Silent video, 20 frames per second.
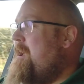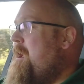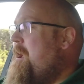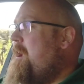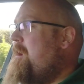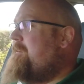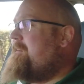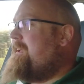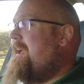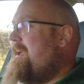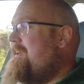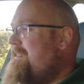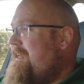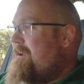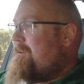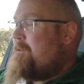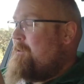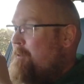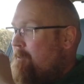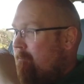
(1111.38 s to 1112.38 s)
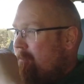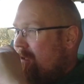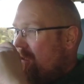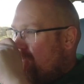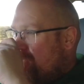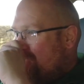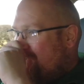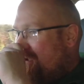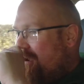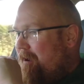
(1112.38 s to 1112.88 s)
okay, that caught me
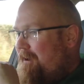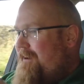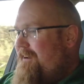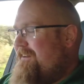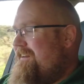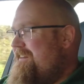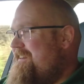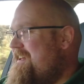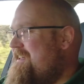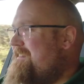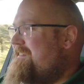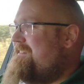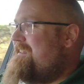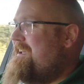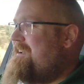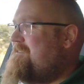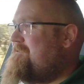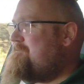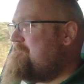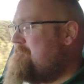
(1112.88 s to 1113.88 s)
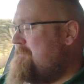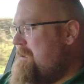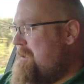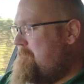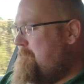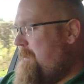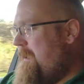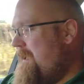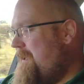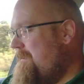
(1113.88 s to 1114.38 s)
off guard and that's tickled me a
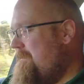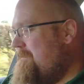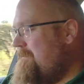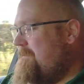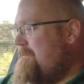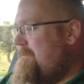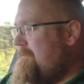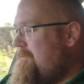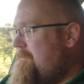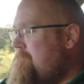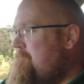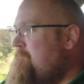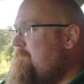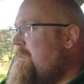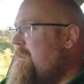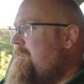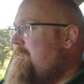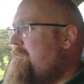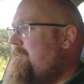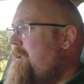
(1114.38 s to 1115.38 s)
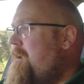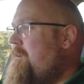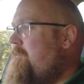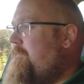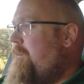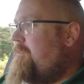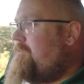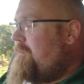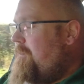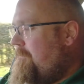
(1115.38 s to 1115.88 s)
bit. So if
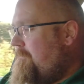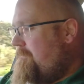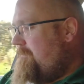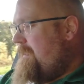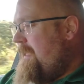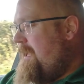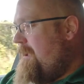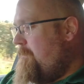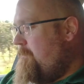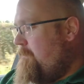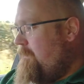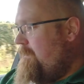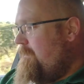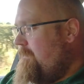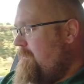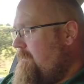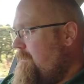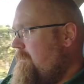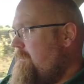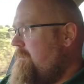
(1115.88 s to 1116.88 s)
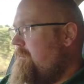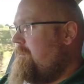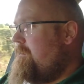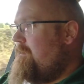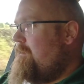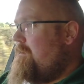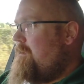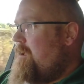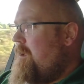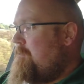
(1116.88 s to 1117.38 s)
I just now,
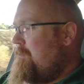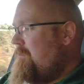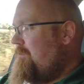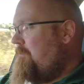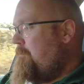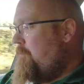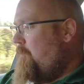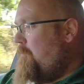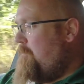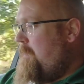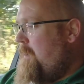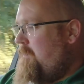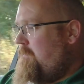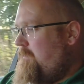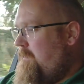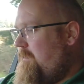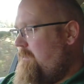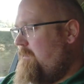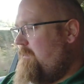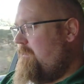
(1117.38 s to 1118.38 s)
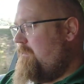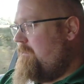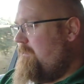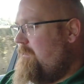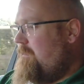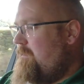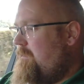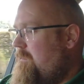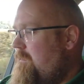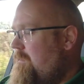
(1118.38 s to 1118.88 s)
I'm in sport mode.
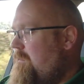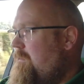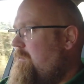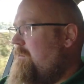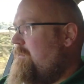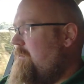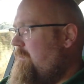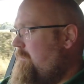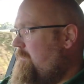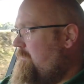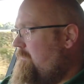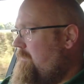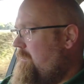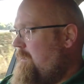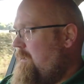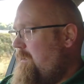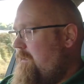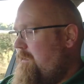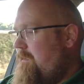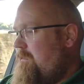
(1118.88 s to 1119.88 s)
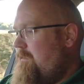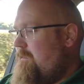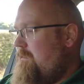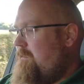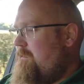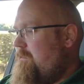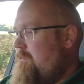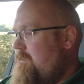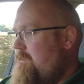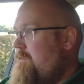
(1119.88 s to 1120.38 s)
Let's see,
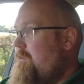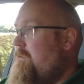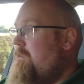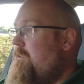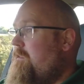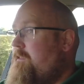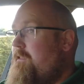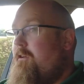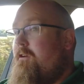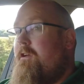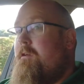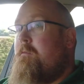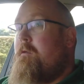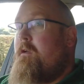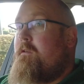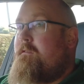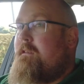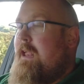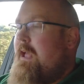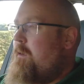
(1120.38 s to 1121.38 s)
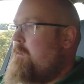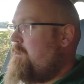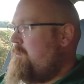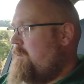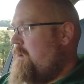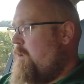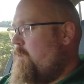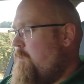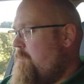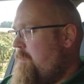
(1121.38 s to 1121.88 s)
30 miles an hour,
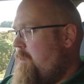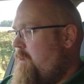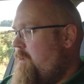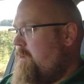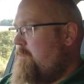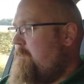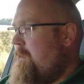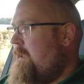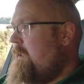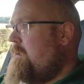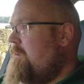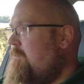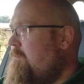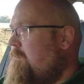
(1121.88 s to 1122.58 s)
no one behind me.